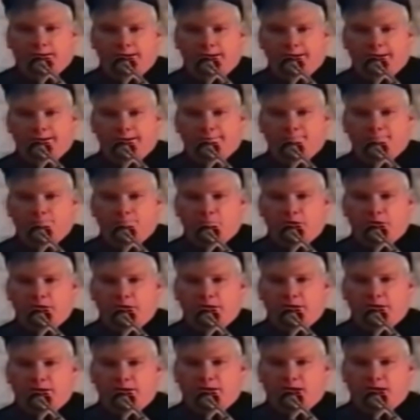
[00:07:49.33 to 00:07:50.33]

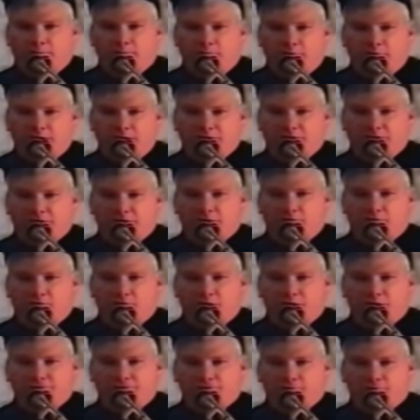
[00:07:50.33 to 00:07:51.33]
Um, at Operation
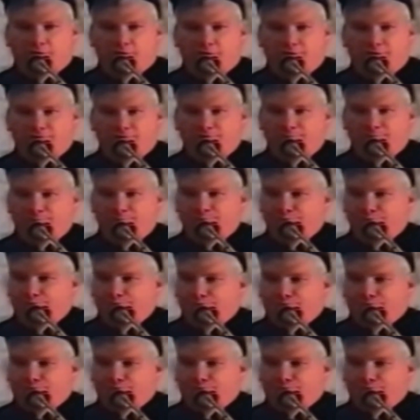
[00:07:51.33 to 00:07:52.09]
Crossroads.